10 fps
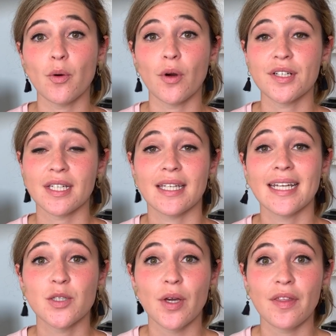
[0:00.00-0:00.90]
or to
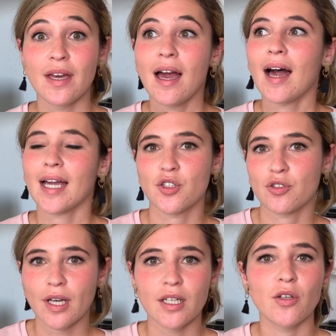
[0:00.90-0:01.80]
connect with, I'd
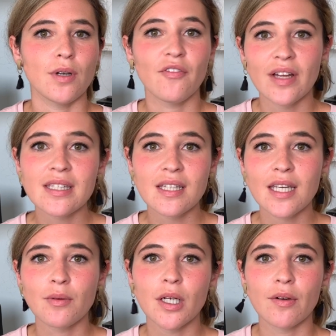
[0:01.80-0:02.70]
try to go to events that
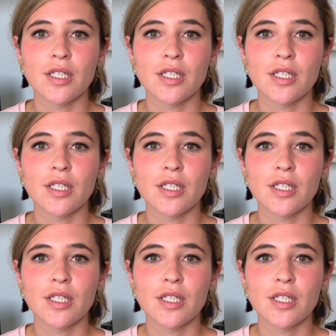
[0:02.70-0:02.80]
they were going